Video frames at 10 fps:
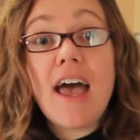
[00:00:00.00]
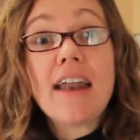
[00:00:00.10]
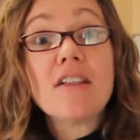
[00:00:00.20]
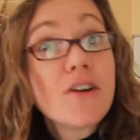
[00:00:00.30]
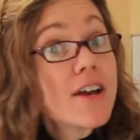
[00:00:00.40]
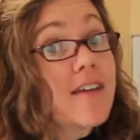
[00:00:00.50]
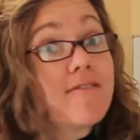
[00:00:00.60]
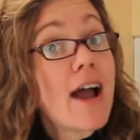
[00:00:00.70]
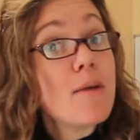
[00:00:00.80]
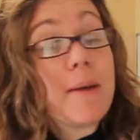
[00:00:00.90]
And a learning
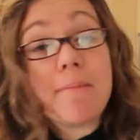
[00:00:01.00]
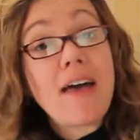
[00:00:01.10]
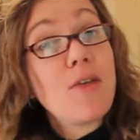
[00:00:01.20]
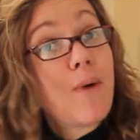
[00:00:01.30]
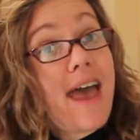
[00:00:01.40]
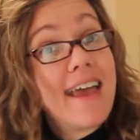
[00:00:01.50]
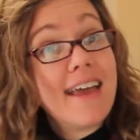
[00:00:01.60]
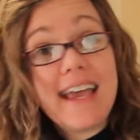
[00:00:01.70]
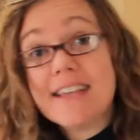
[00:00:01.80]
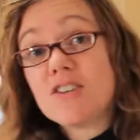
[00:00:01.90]
environment, by the way,
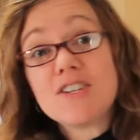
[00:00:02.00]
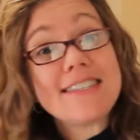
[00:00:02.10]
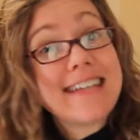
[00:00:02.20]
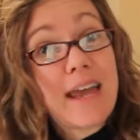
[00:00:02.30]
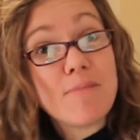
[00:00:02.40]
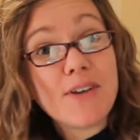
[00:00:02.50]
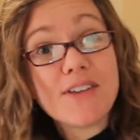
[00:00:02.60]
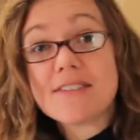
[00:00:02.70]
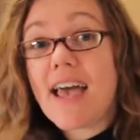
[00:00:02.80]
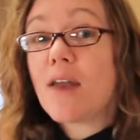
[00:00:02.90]
isn't just
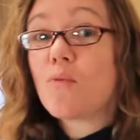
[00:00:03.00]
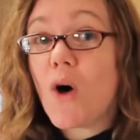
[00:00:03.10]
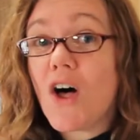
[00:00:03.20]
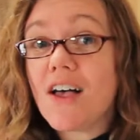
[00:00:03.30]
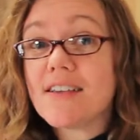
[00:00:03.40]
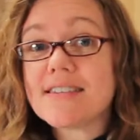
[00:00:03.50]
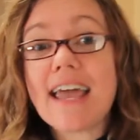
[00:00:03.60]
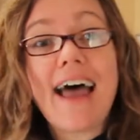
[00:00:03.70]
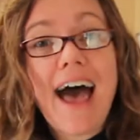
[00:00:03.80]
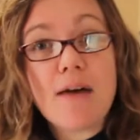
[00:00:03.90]
tables and walls
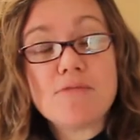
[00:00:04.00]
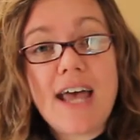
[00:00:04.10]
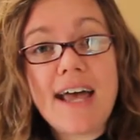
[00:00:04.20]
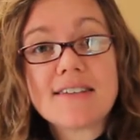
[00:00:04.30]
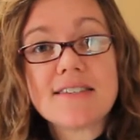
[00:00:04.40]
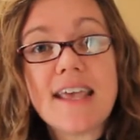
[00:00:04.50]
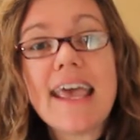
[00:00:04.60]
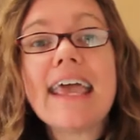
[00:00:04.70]
and objects.